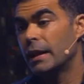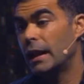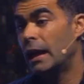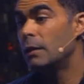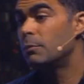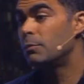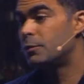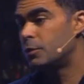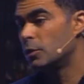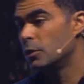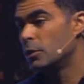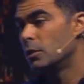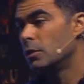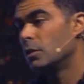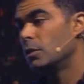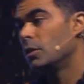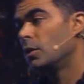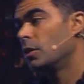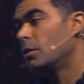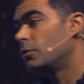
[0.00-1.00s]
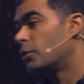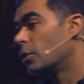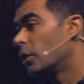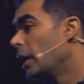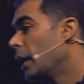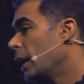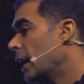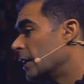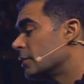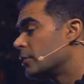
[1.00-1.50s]
helpful for.
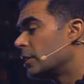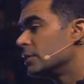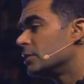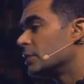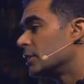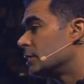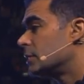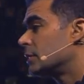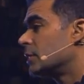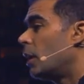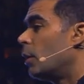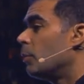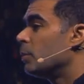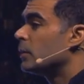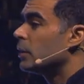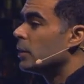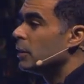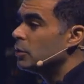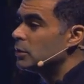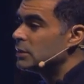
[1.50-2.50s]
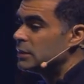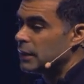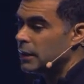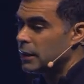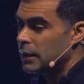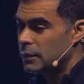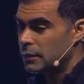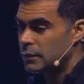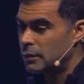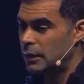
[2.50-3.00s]
And so I just stopped
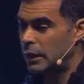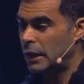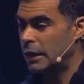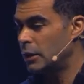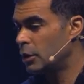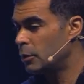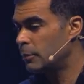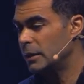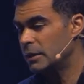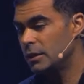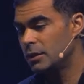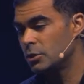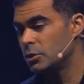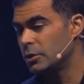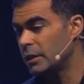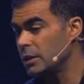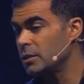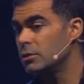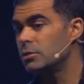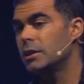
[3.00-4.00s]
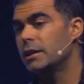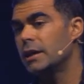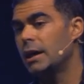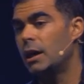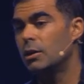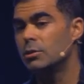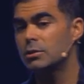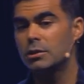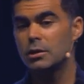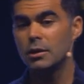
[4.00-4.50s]
using it. And nobody took into
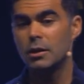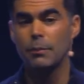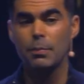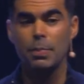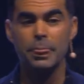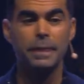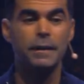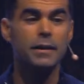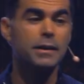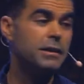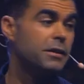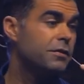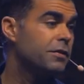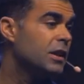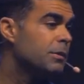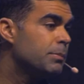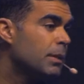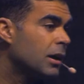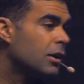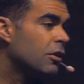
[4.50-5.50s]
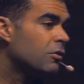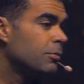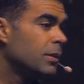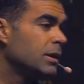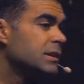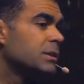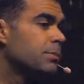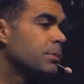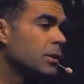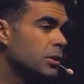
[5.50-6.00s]
account the feedback of
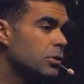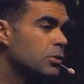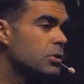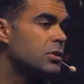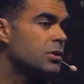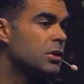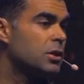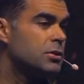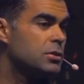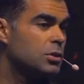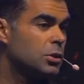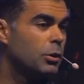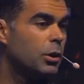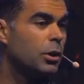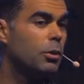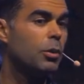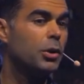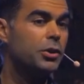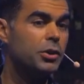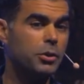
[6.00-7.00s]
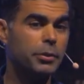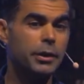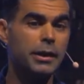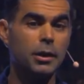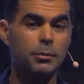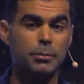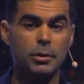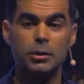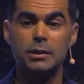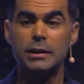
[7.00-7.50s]
multiple users who were
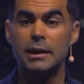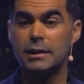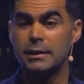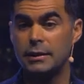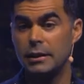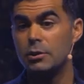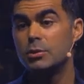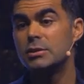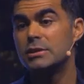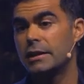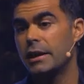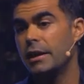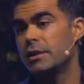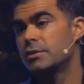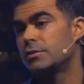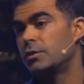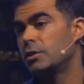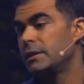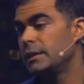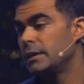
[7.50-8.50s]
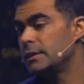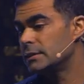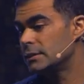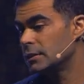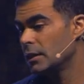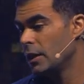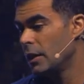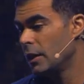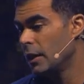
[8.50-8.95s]
wondering about like the use case for this.